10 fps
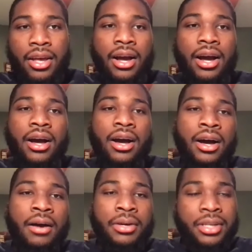
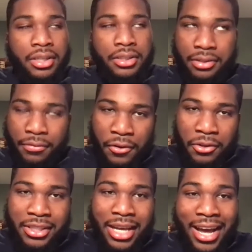because the
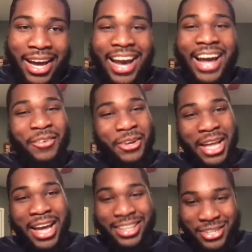first guy
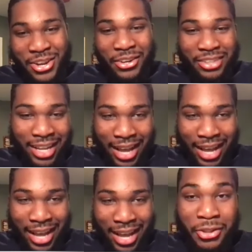that
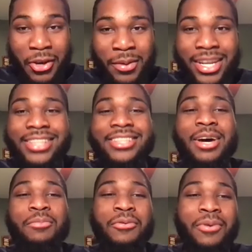I'm assuming that's
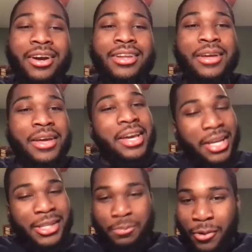number 1
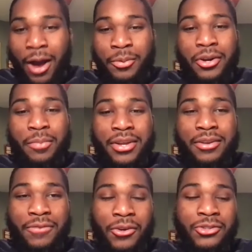is probably going to be in the
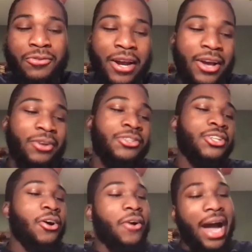first round.
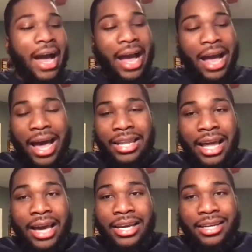So I
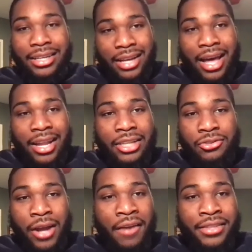like
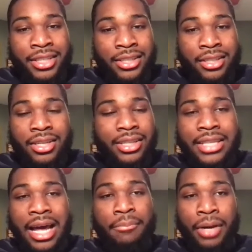Travis Etienne. It's
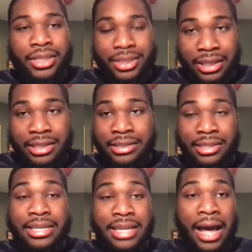not much
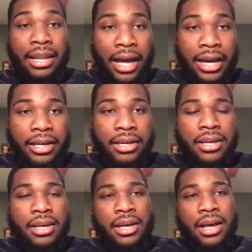to not like.
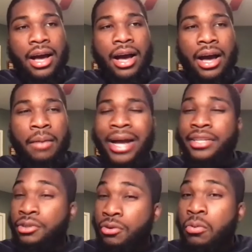I
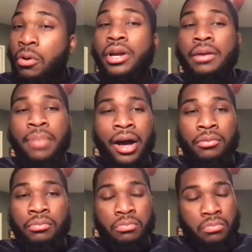do worry
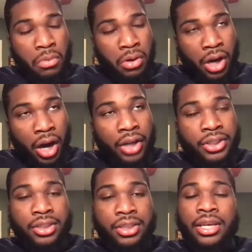
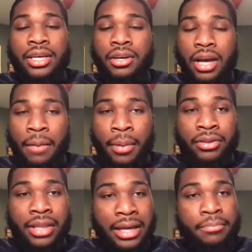cautiously about the in